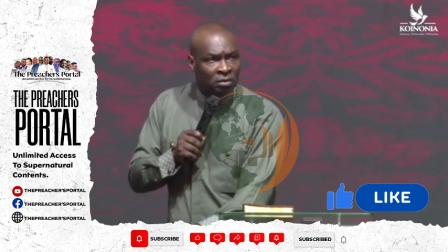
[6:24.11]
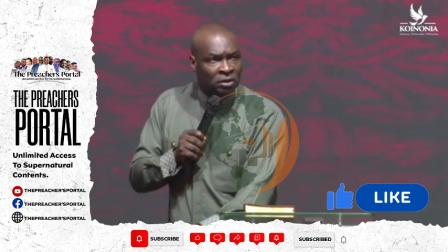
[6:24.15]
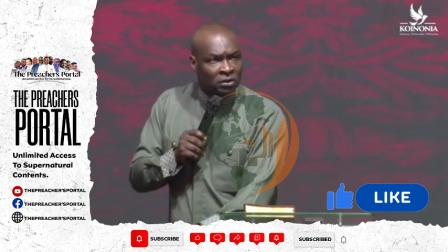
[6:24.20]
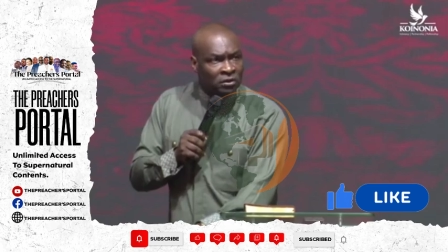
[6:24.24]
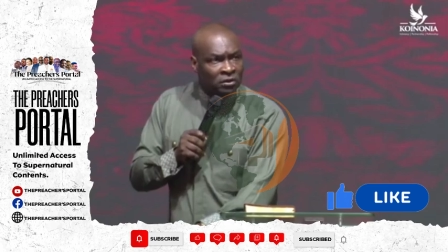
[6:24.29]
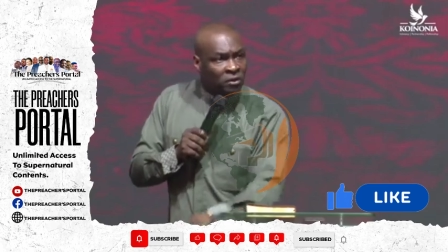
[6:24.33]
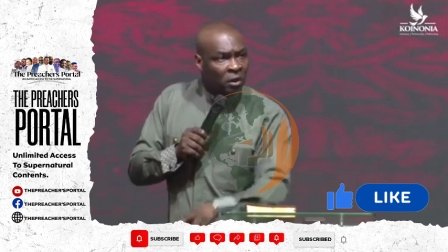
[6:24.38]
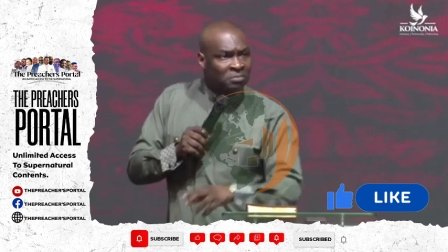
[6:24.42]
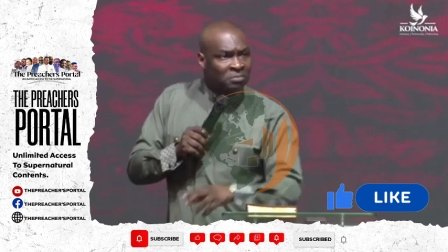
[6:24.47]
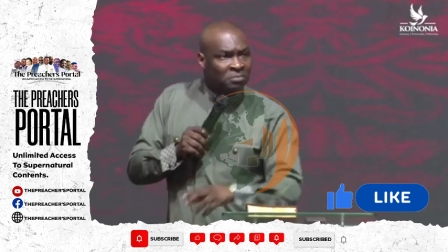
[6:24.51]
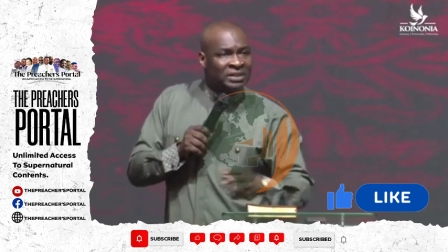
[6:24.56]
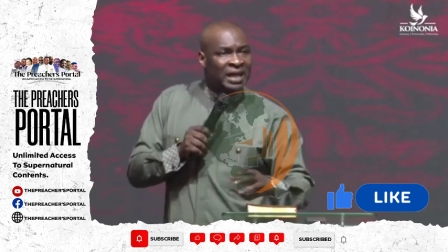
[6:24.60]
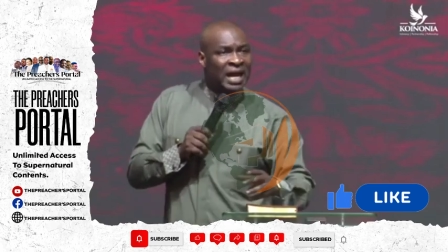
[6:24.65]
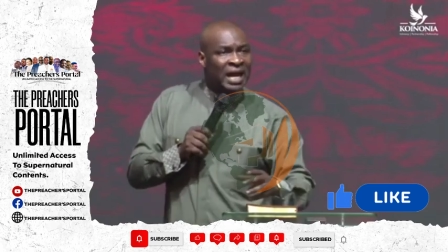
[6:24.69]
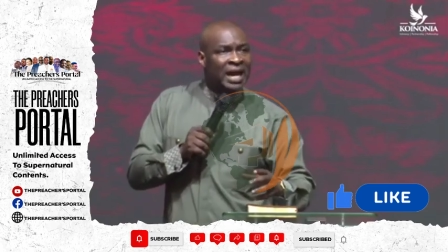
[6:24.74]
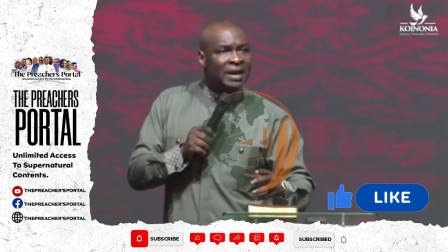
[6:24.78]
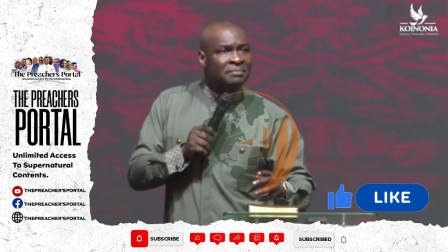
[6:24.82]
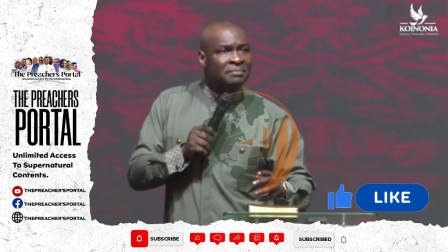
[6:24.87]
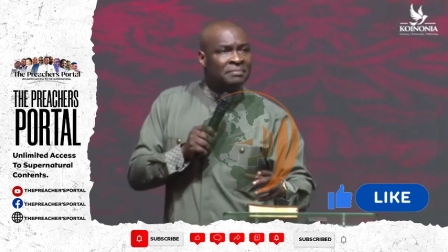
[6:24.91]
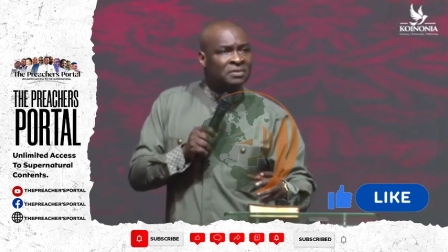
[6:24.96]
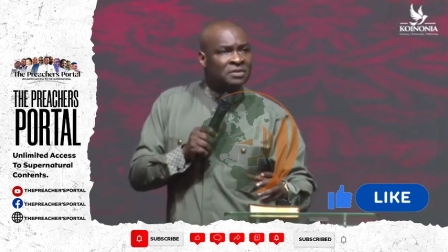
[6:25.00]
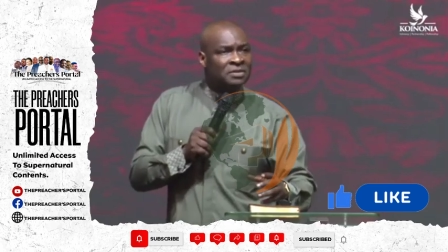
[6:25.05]

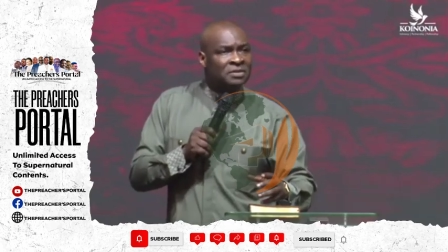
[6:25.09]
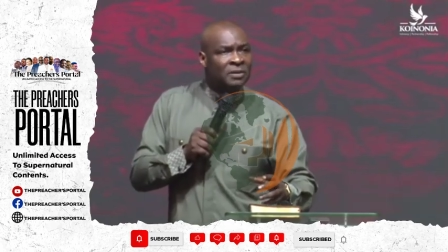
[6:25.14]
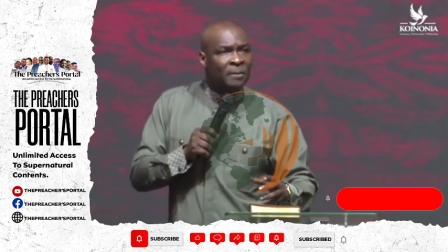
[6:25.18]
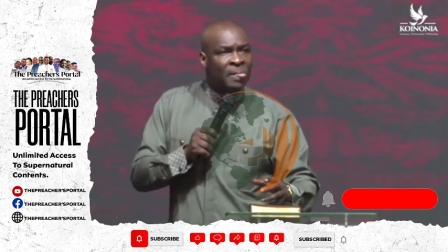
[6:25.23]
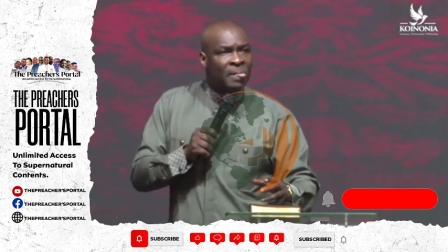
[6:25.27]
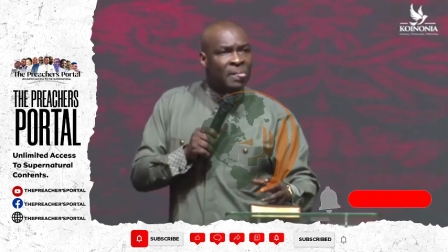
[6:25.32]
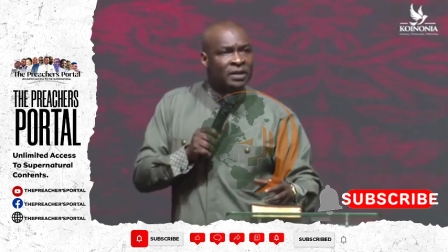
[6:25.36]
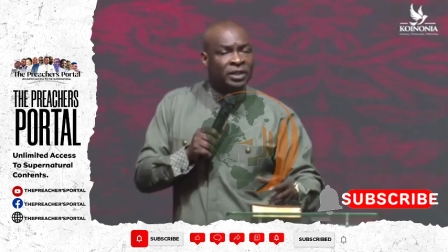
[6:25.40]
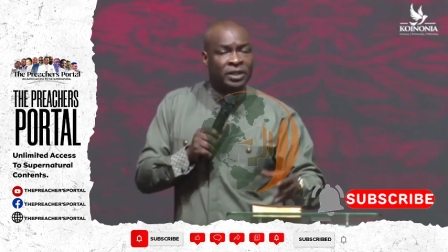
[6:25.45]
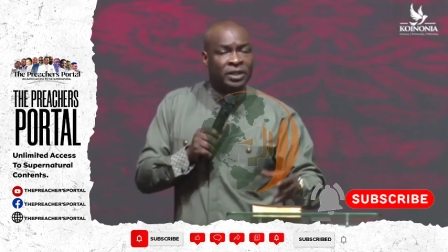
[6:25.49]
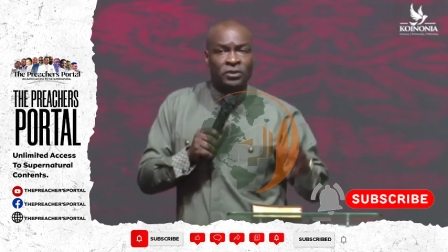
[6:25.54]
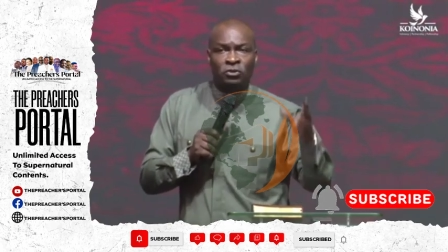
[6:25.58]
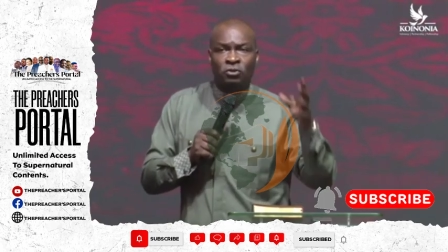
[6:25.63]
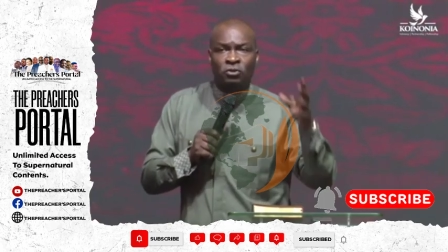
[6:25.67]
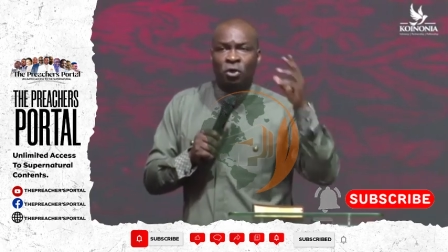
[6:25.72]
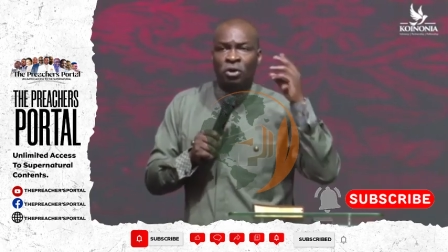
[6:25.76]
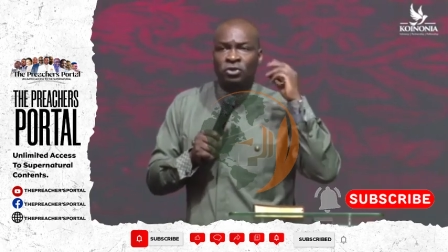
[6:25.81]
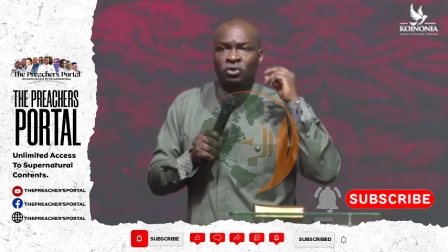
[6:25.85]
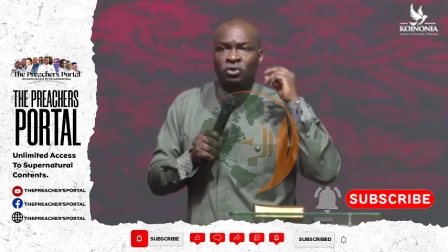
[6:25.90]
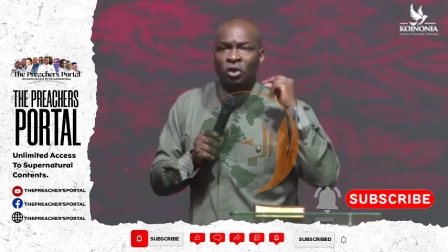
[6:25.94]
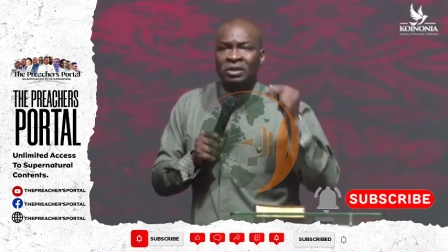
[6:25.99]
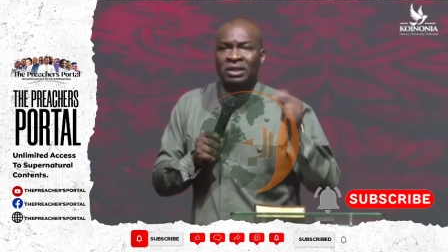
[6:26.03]
sometimes the
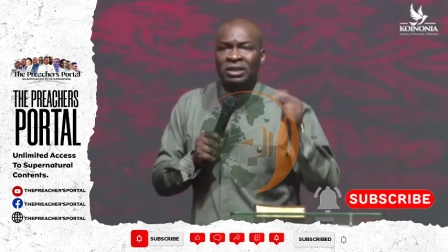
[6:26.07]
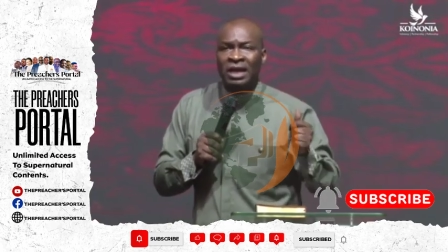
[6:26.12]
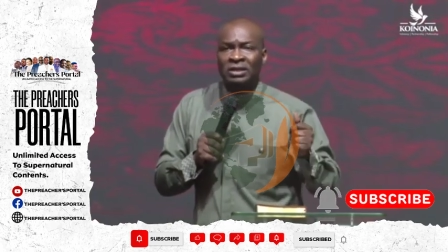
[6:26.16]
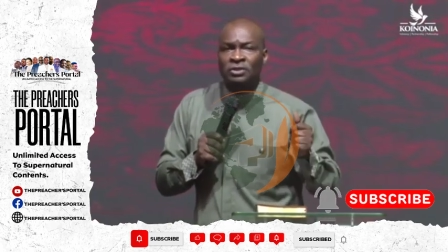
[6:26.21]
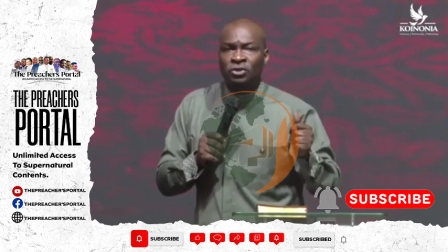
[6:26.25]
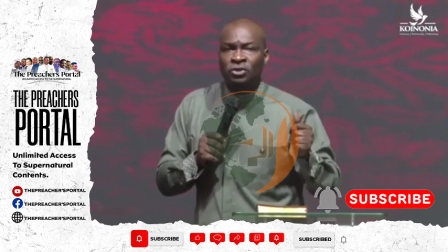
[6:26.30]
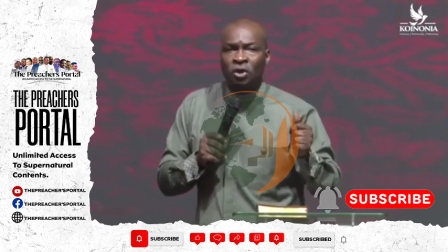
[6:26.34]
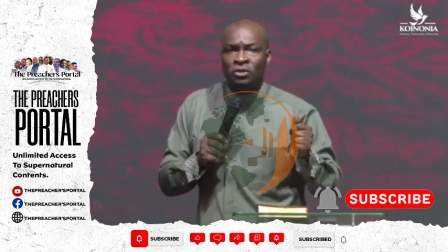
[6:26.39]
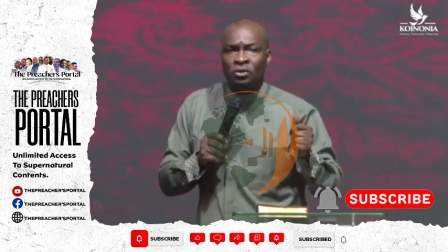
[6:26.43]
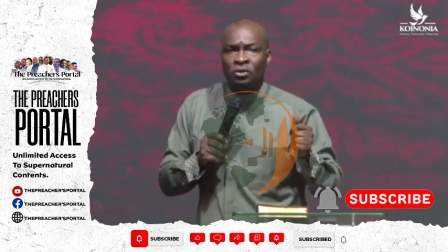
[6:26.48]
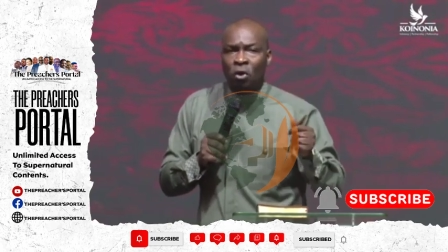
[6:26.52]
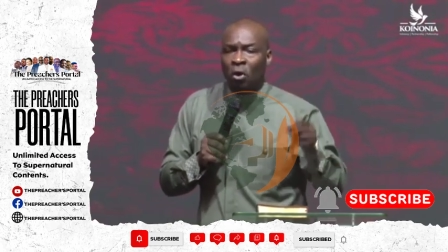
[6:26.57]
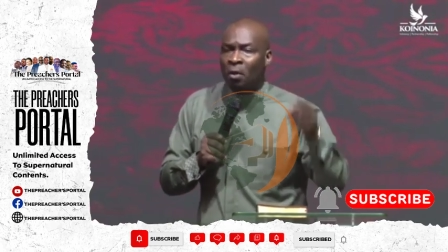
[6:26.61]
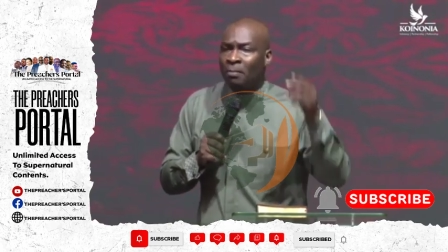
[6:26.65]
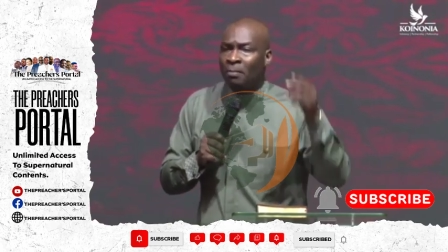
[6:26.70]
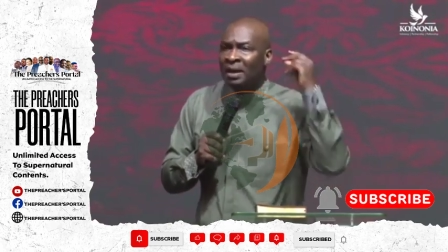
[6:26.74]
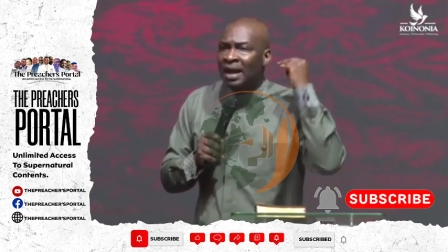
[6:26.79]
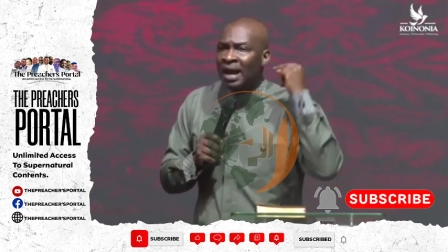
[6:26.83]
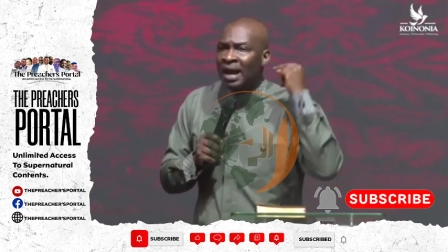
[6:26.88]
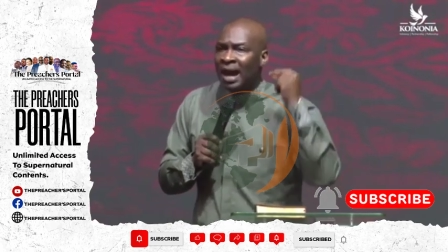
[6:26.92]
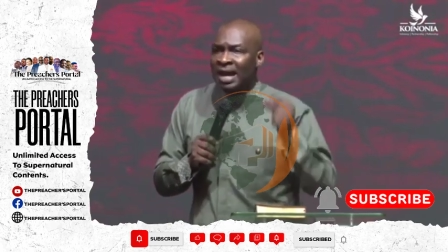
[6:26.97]
instruction can just come